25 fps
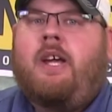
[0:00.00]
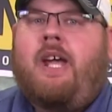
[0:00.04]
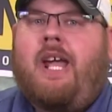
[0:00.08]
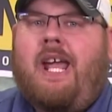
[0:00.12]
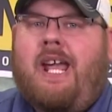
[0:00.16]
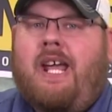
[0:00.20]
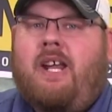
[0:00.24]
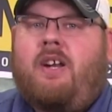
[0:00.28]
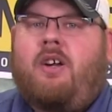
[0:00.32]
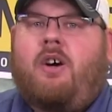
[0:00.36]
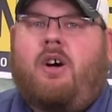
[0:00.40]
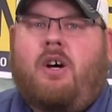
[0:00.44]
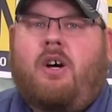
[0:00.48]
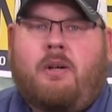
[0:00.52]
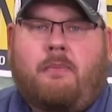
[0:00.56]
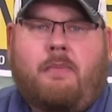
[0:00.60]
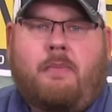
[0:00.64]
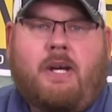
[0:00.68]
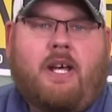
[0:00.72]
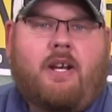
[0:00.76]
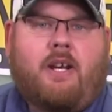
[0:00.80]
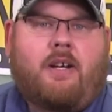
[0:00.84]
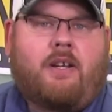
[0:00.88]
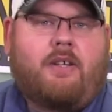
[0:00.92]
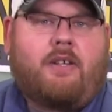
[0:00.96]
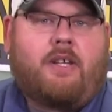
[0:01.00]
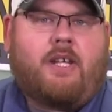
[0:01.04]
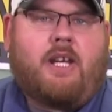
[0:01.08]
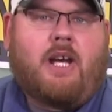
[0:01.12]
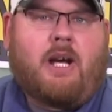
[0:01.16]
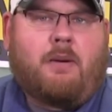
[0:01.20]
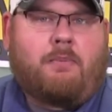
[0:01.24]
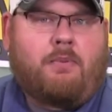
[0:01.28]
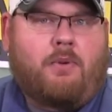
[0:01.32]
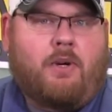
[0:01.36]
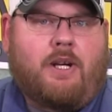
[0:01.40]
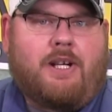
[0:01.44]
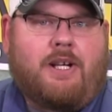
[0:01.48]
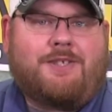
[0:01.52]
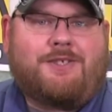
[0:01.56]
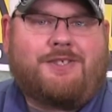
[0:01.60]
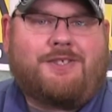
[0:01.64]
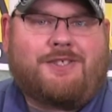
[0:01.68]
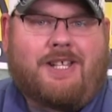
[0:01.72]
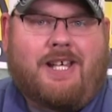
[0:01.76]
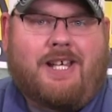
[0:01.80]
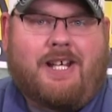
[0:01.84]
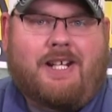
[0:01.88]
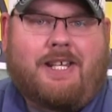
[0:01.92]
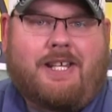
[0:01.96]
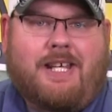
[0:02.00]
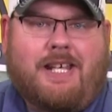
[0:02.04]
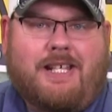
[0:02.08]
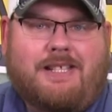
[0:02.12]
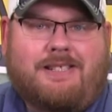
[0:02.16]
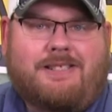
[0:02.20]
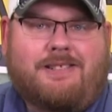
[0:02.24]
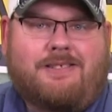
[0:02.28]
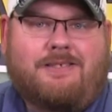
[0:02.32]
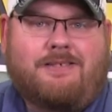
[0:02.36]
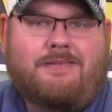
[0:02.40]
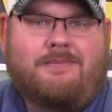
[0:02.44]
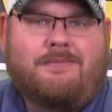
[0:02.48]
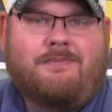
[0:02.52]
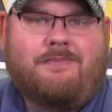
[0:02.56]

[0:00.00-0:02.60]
and automatically operated slide gates.